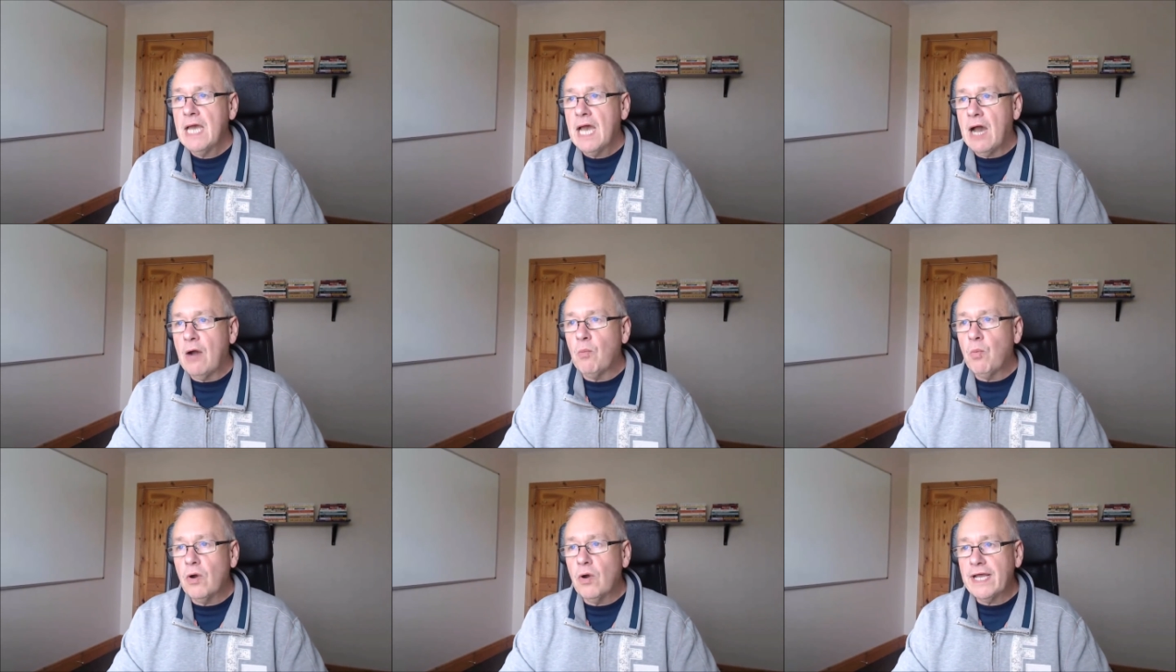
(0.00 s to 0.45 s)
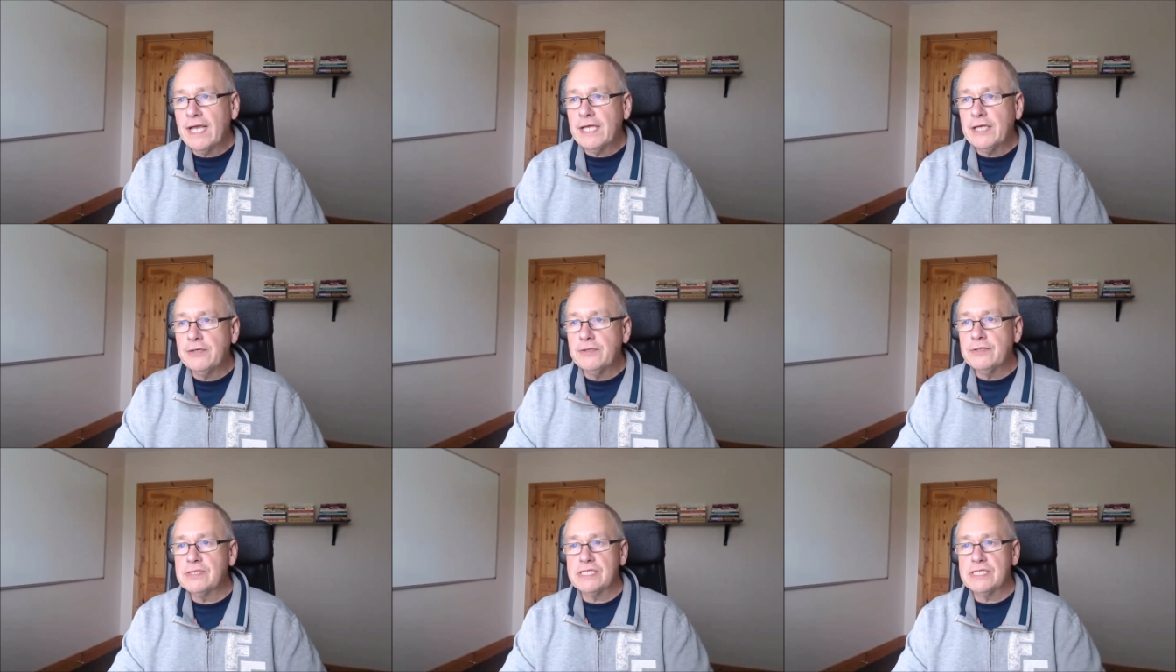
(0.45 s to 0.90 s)
what I
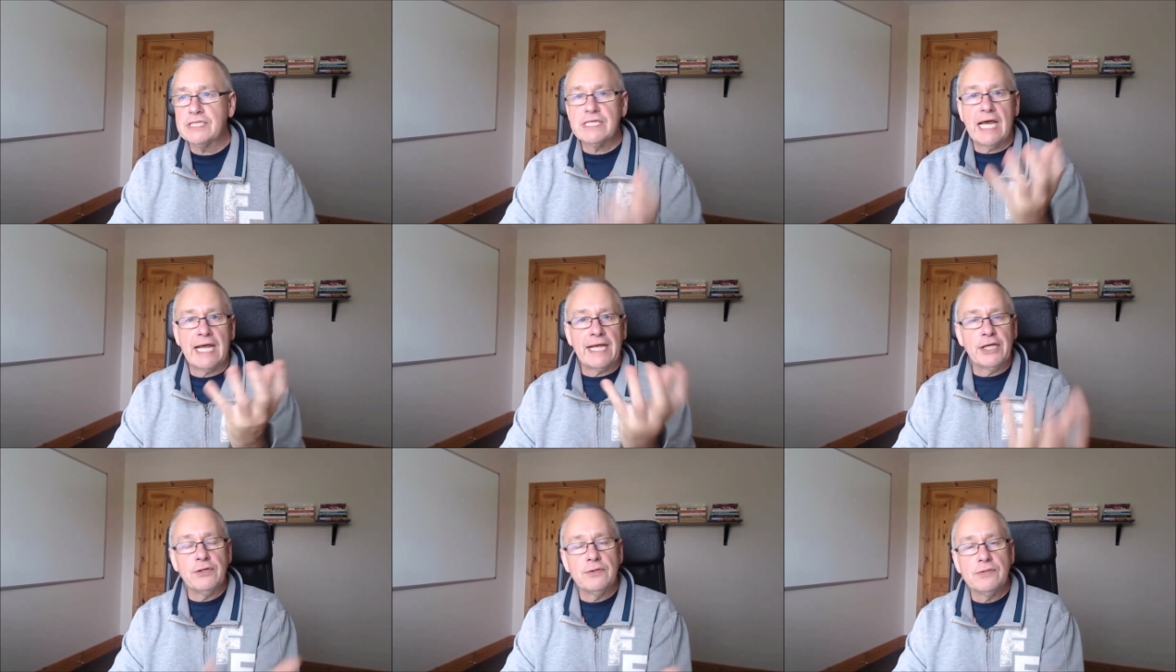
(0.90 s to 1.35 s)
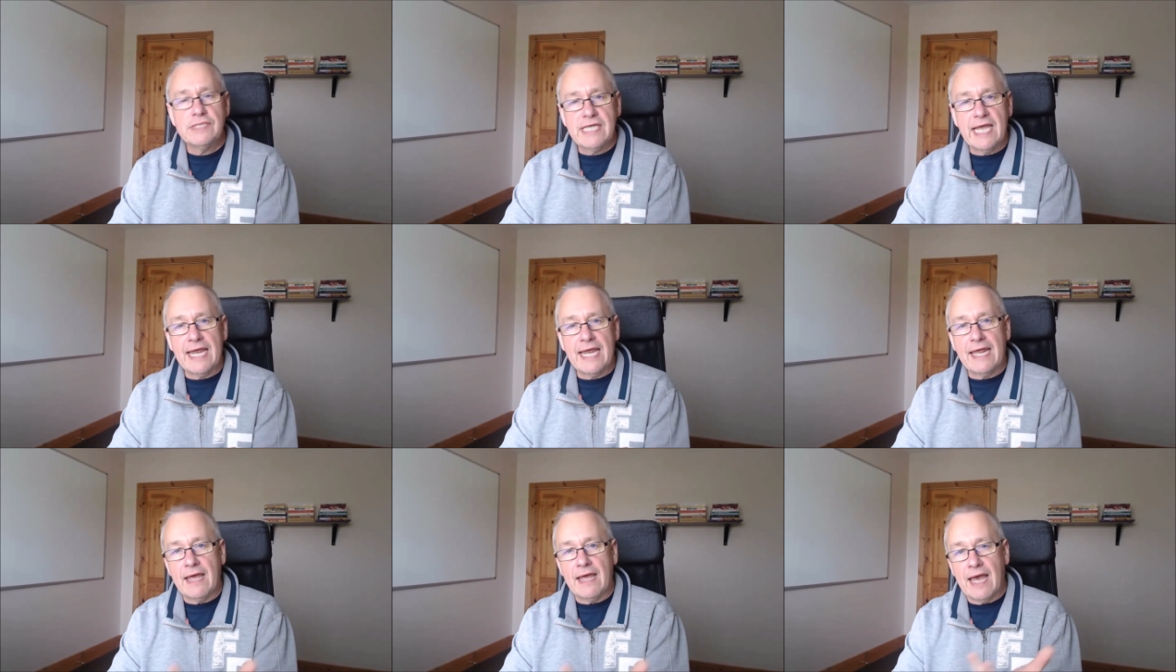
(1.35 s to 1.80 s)
use is I use
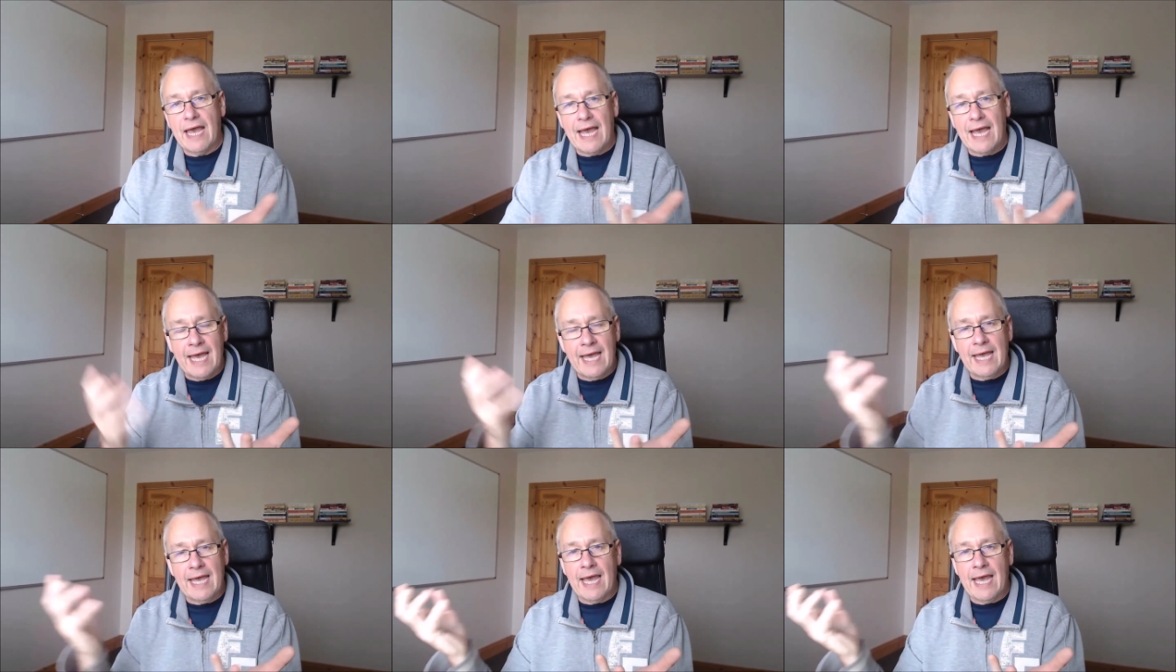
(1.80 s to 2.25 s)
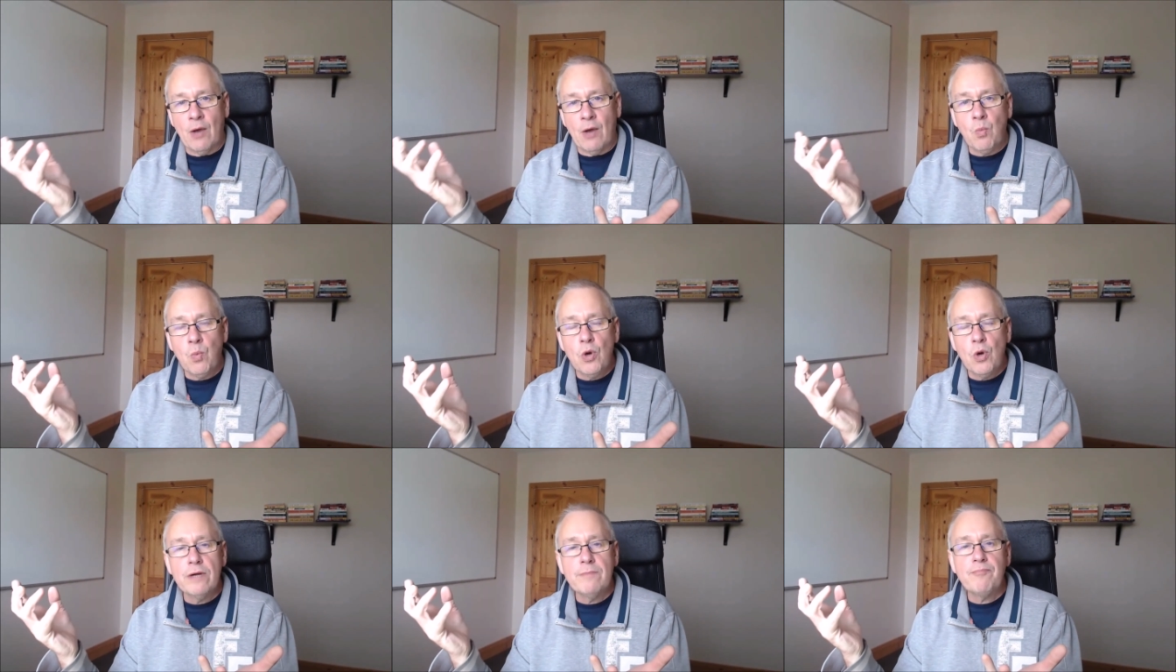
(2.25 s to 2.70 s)
a
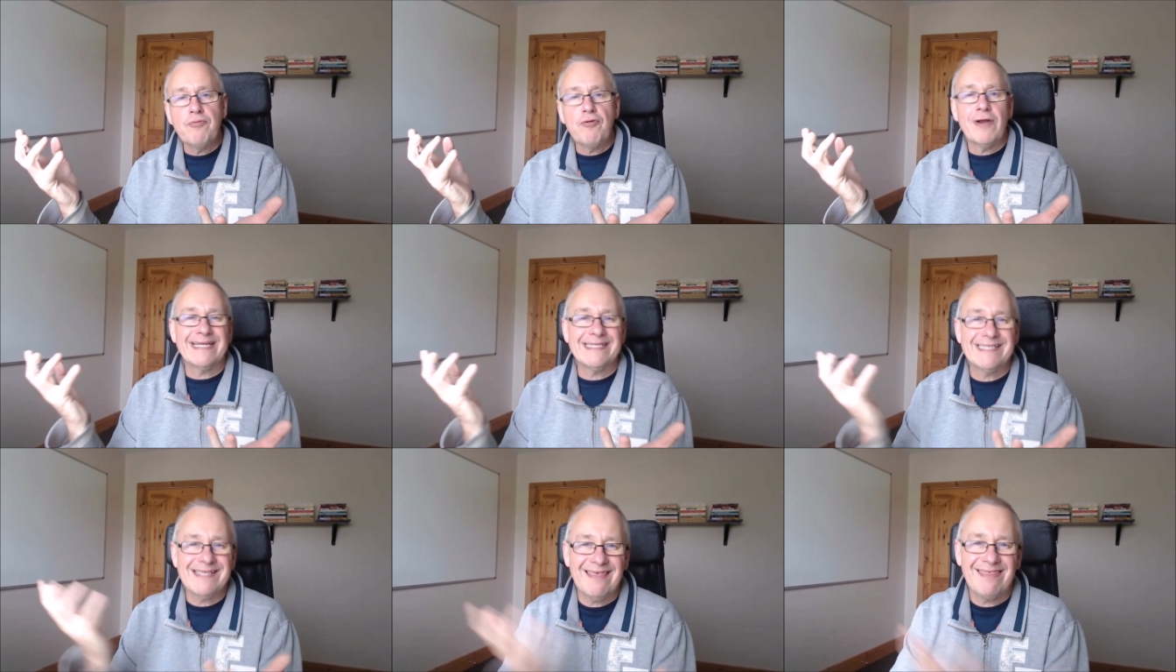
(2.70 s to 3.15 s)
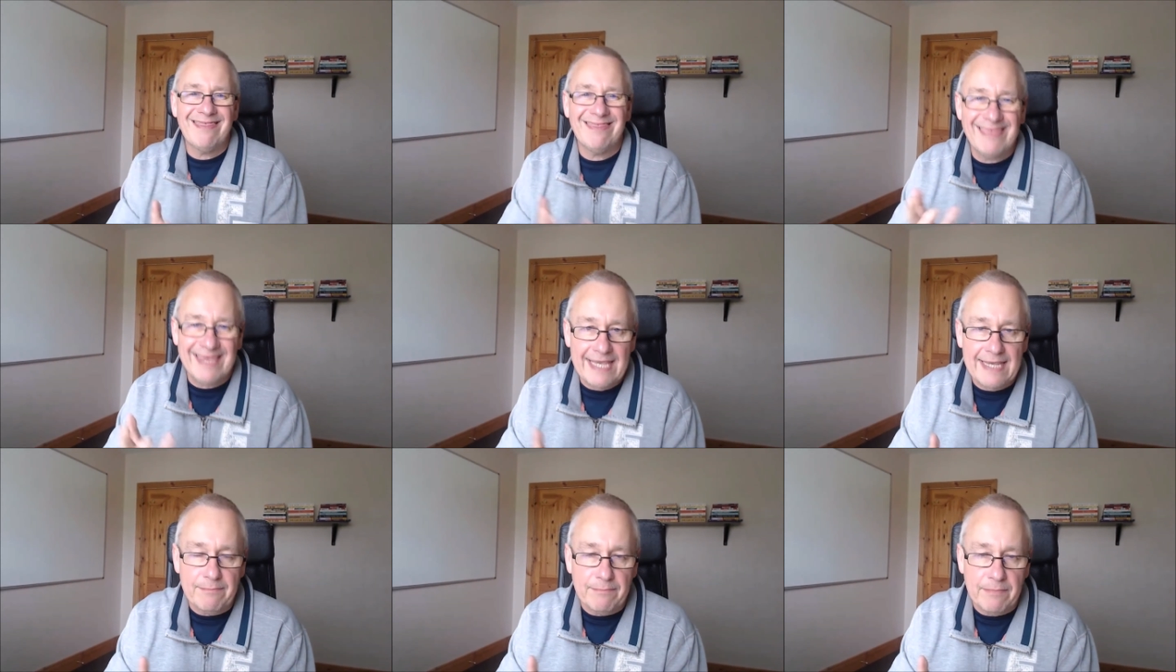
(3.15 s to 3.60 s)
WordPress
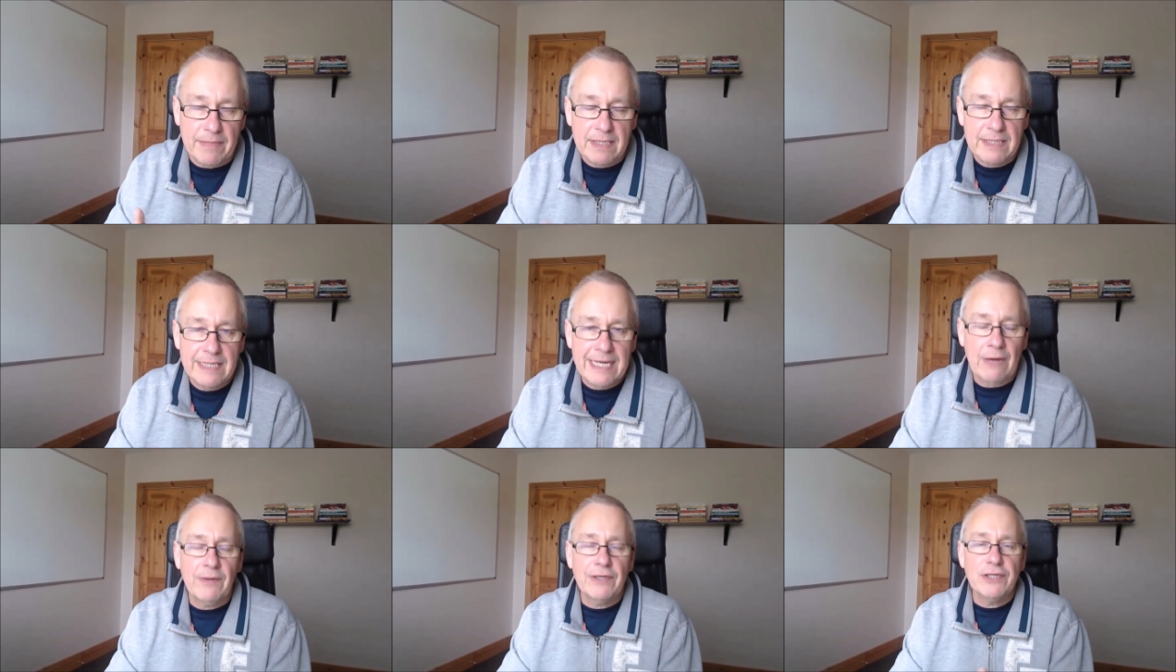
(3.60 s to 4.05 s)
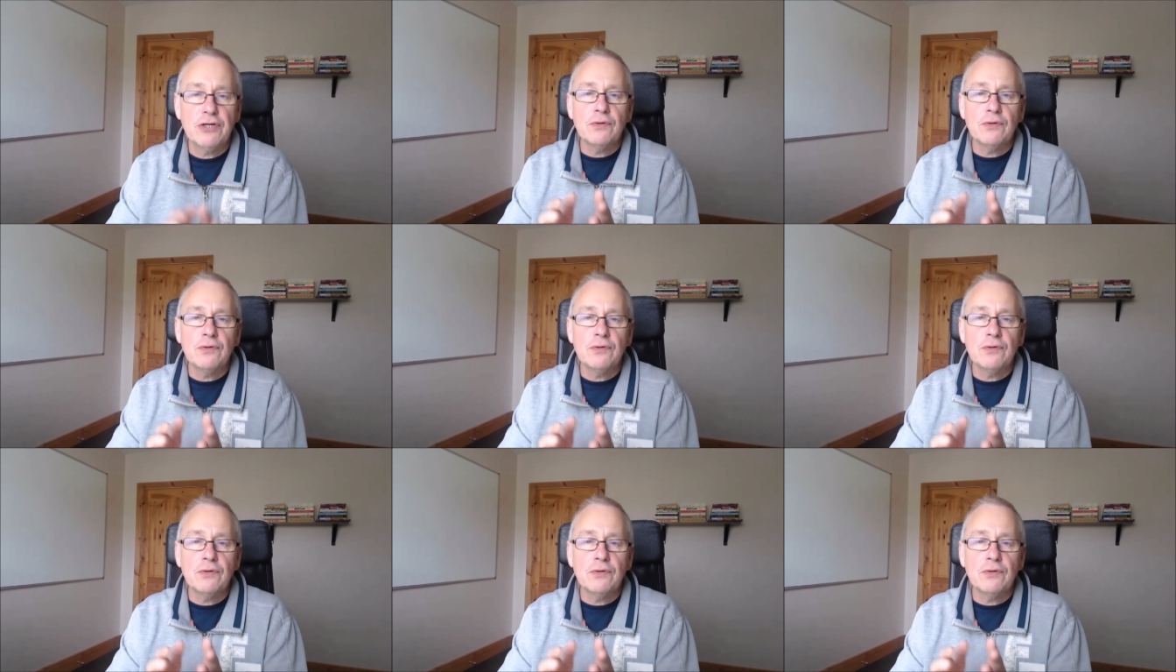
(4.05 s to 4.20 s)
theme. Now, I